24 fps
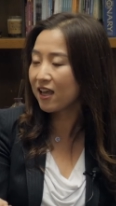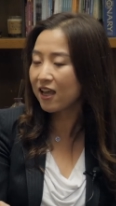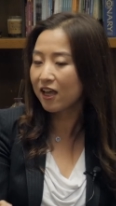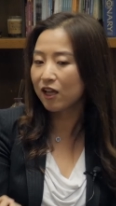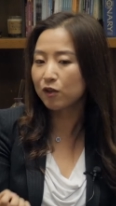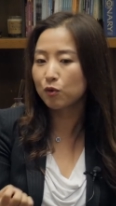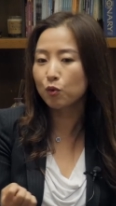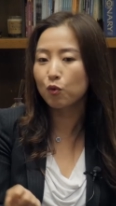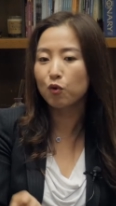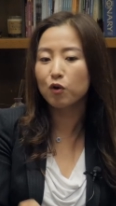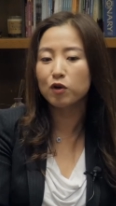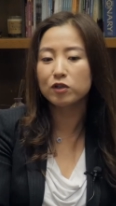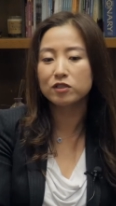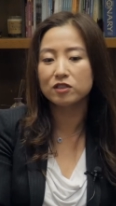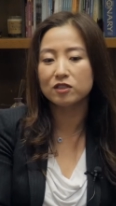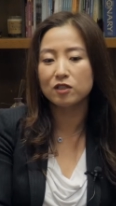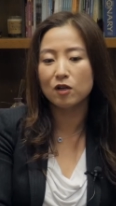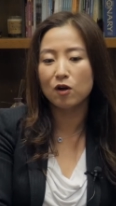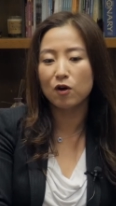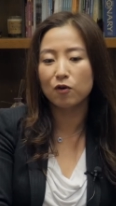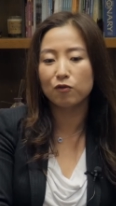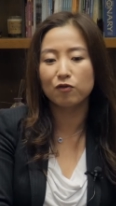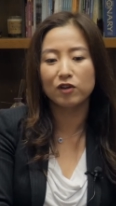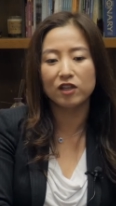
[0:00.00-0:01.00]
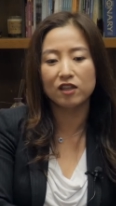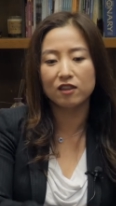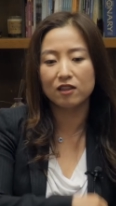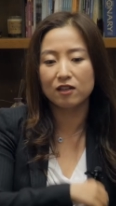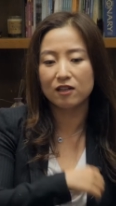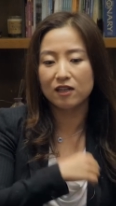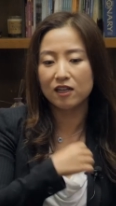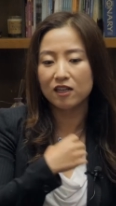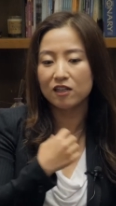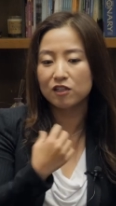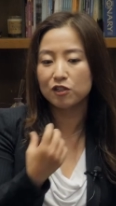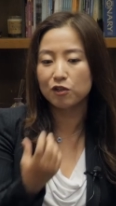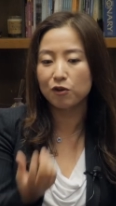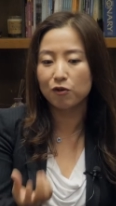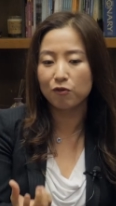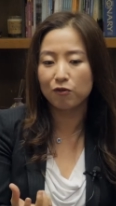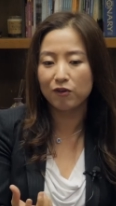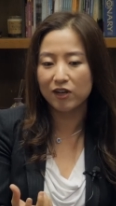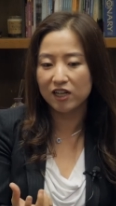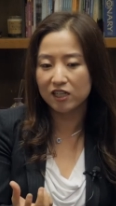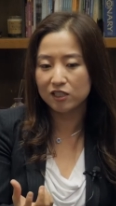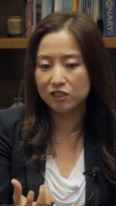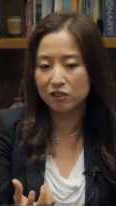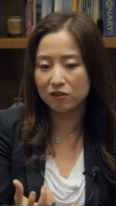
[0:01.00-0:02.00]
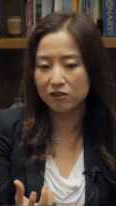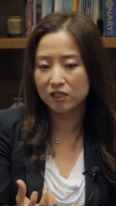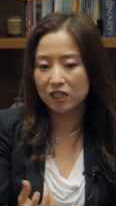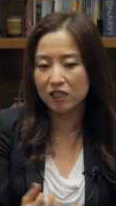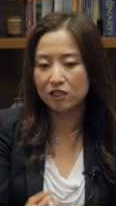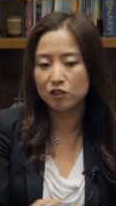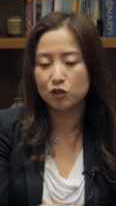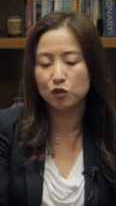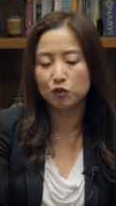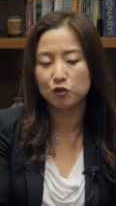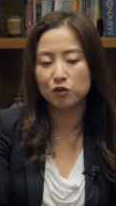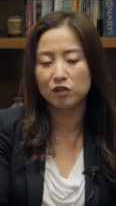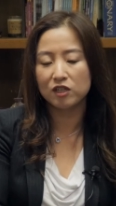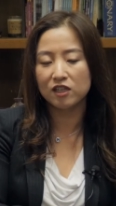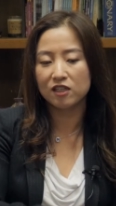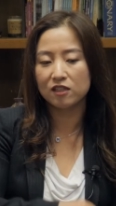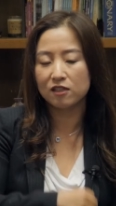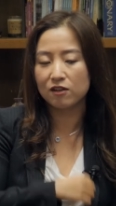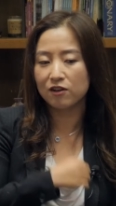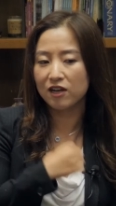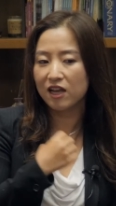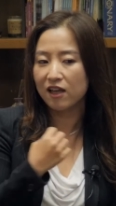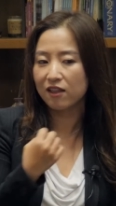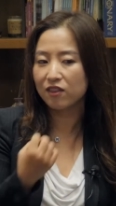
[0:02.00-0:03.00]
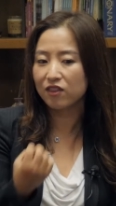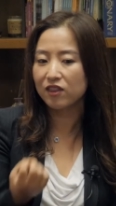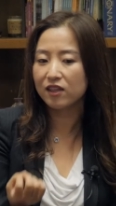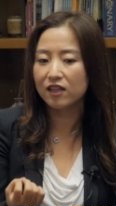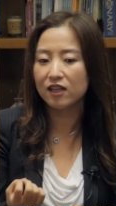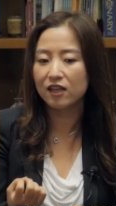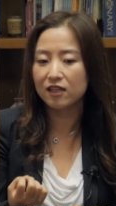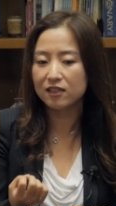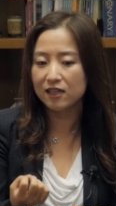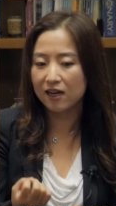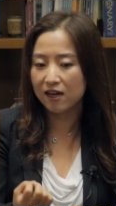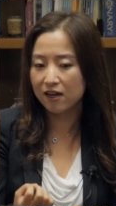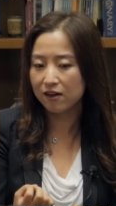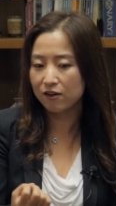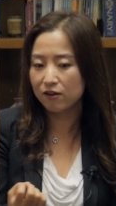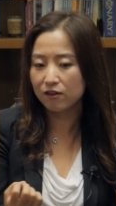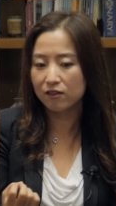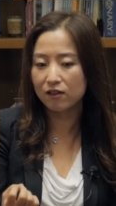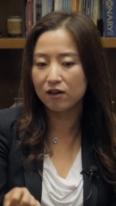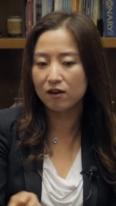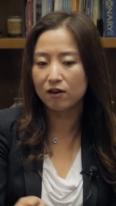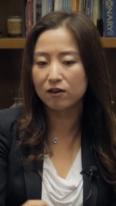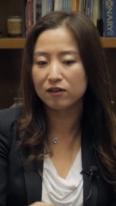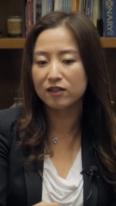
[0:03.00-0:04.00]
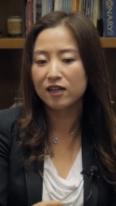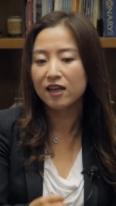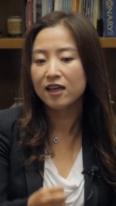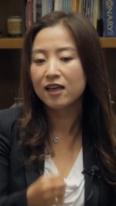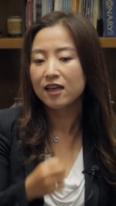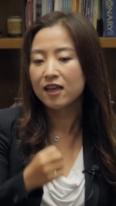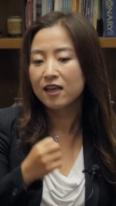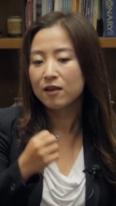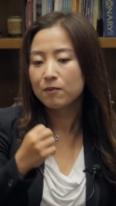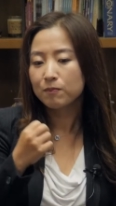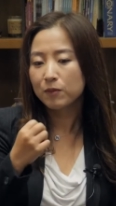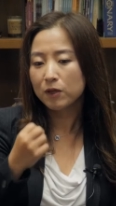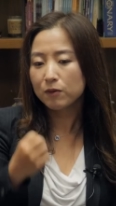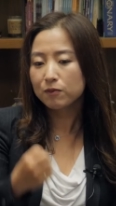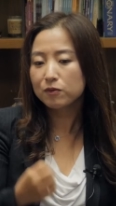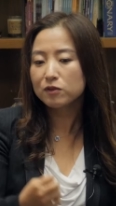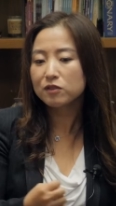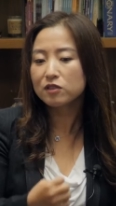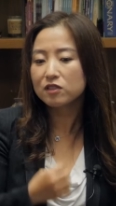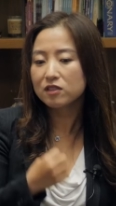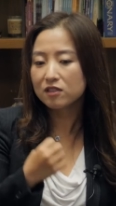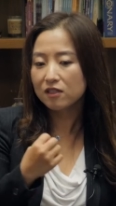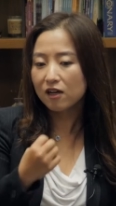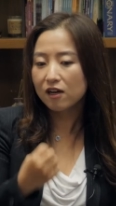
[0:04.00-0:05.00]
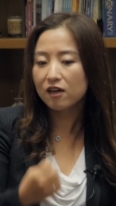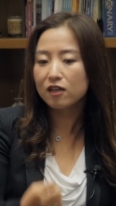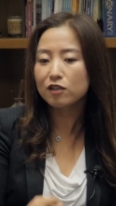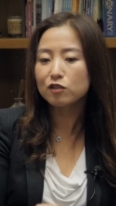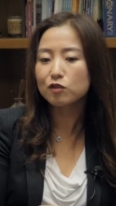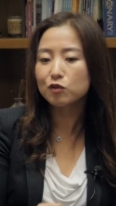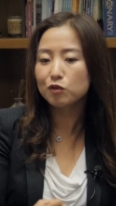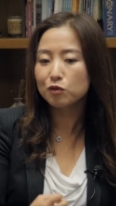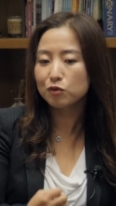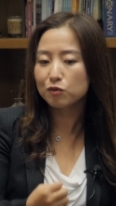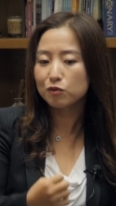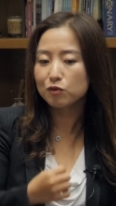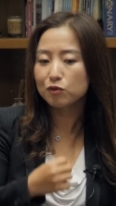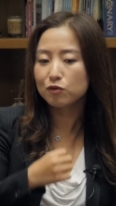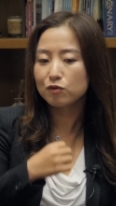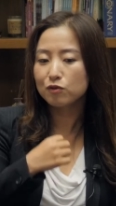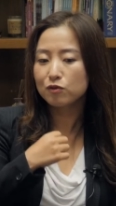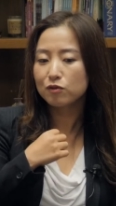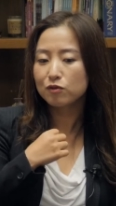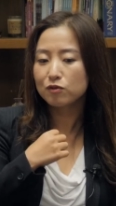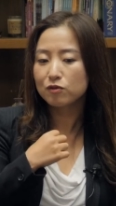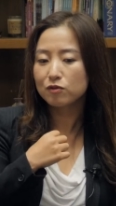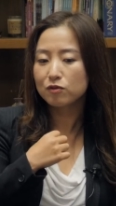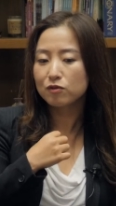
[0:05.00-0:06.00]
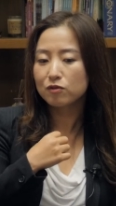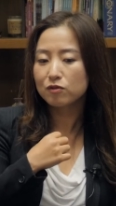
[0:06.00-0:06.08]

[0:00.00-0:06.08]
And also with interracial issue, inter-ethnic dialogue, people start to